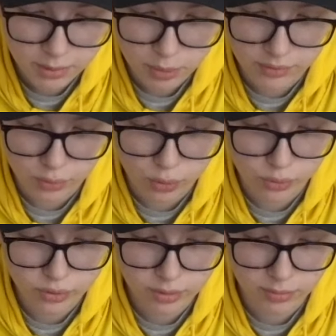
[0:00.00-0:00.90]
up, we have
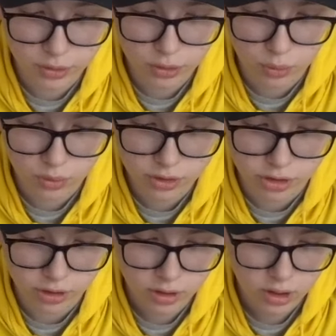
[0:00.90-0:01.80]
Gruesome
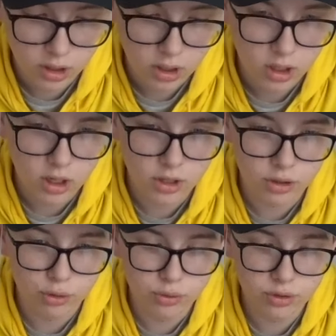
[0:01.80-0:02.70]
Scourger.
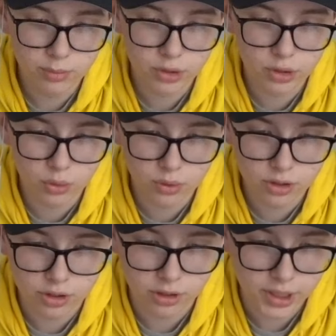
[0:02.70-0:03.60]
Gruesome
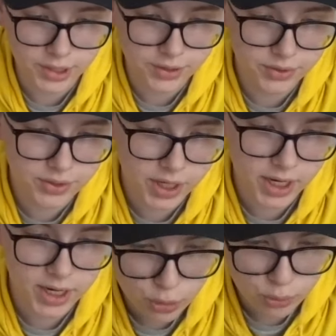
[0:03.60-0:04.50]
Scourger is
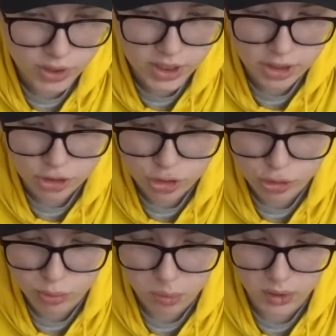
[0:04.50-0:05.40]
a 3 and
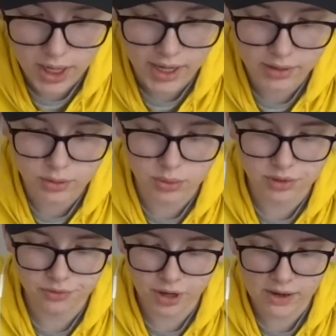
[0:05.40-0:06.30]
2 black, so it's a
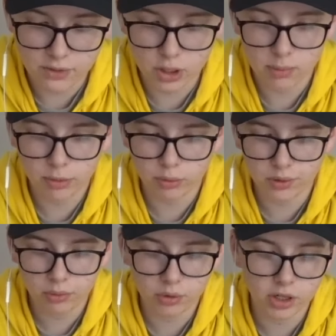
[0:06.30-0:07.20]
5-drop,
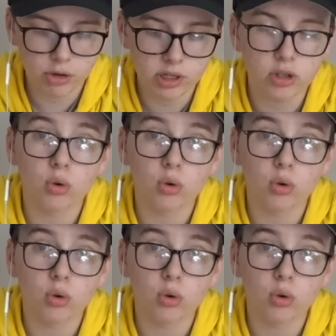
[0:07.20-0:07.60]
3/3 creature